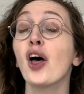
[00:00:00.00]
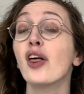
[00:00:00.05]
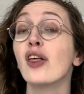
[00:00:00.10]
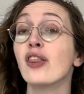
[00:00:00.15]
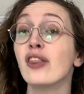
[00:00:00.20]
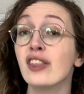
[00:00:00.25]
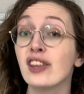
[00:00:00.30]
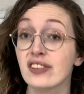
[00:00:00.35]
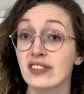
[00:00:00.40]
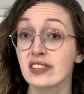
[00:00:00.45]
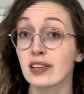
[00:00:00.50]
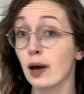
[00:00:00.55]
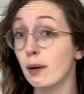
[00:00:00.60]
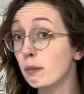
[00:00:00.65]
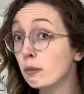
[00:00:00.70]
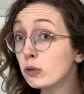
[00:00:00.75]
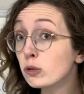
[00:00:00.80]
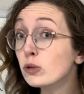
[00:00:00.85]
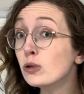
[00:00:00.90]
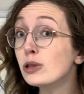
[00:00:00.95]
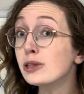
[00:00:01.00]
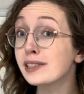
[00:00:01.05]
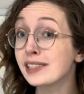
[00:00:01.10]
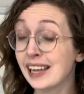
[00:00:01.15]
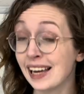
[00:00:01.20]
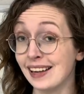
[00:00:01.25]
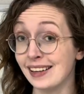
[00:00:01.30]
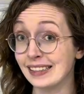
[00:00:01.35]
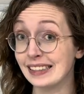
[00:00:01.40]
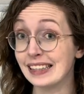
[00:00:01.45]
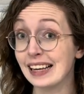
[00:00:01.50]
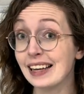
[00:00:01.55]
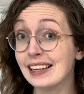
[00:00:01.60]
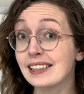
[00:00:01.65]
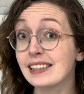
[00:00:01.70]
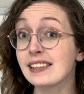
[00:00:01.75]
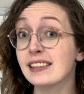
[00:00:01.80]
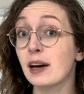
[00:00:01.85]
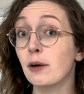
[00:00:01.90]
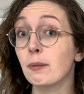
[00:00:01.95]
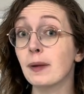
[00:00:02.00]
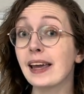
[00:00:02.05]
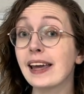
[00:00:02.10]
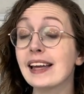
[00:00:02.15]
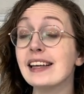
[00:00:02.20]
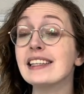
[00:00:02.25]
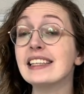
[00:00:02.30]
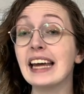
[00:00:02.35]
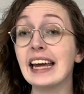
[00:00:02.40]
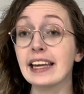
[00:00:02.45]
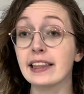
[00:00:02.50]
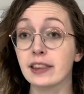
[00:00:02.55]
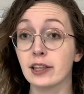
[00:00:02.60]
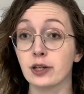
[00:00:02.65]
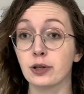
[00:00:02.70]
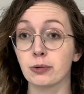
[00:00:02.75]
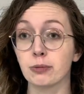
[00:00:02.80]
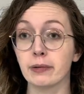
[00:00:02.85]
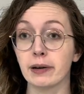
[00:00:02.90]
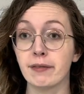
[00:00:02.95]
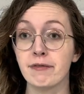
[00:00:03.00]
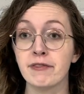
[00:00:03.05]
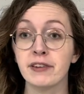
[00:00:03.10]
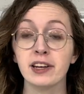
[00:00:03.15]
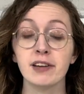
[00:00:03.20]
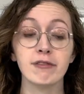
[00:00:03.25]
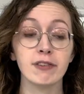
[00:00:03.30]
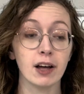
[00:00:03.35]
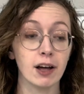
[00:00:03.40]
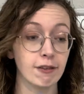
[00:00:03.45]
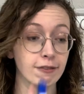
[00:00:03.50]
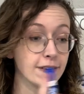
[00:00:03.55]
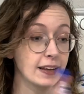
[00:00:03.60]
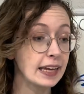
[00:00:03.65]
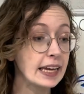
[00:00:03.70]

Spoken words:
The sum rule tells us that we can take the derivative of